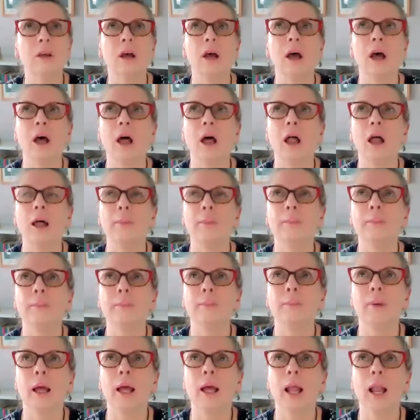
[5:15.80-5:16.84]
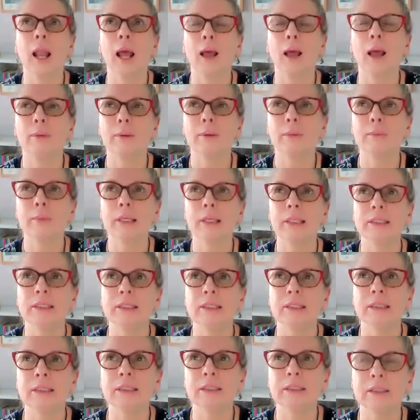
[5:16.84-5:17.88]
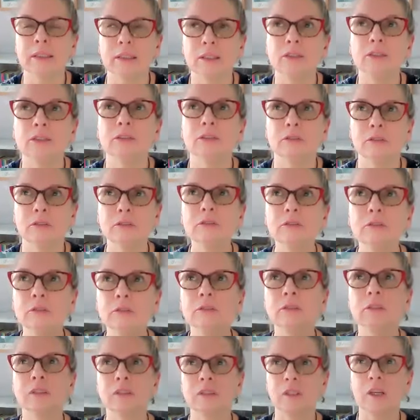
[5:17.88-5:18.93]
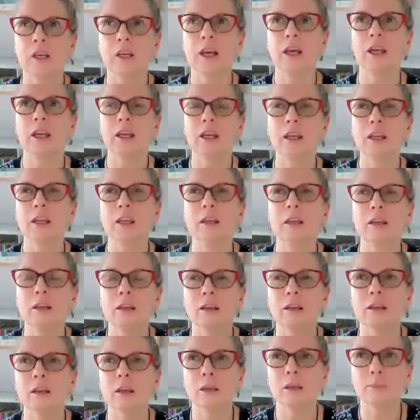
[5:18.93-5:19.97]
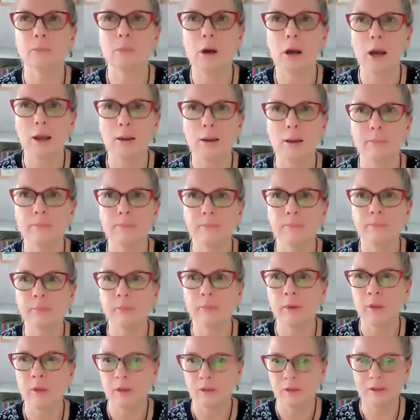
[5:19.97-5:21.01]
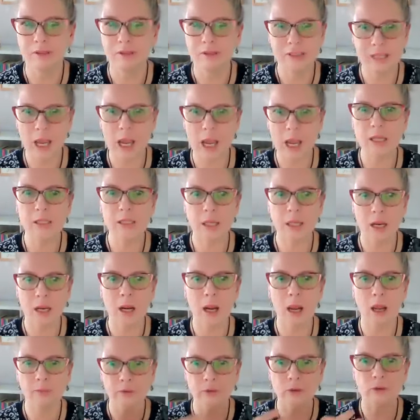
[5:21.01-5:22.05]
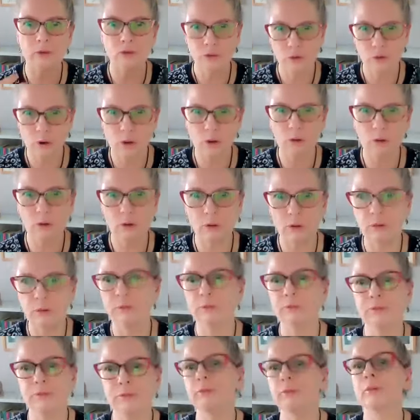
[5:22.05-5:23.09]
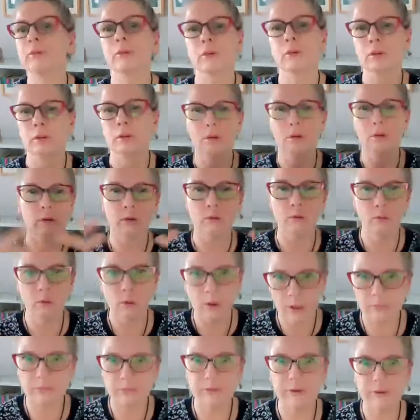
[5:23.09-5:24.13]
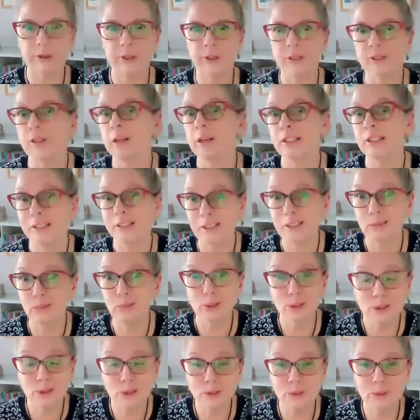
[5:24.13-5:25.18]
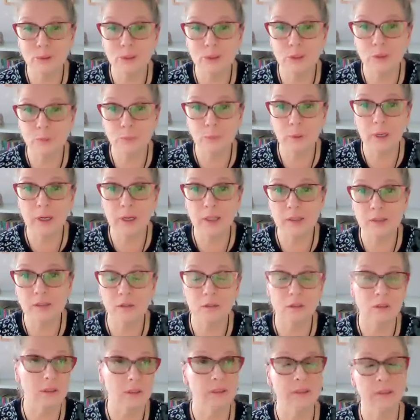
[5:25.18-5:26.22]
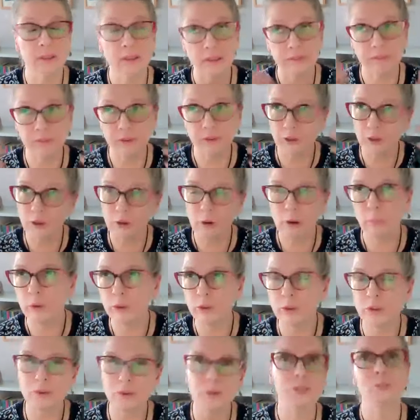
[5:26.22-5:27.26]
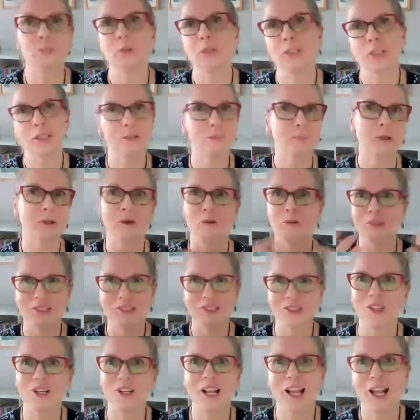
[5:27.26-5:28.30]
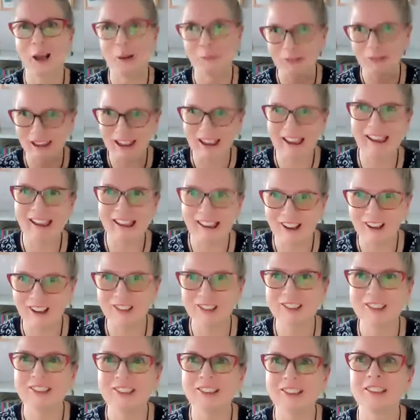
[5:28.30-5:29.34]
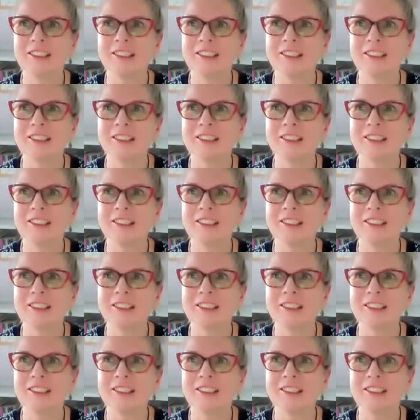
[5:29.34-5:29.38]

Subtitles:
allowing me to still stay in my seat and have control of whatever it is I did want to express, or I didn't even know I wanted to express it, but it was sort of coming out.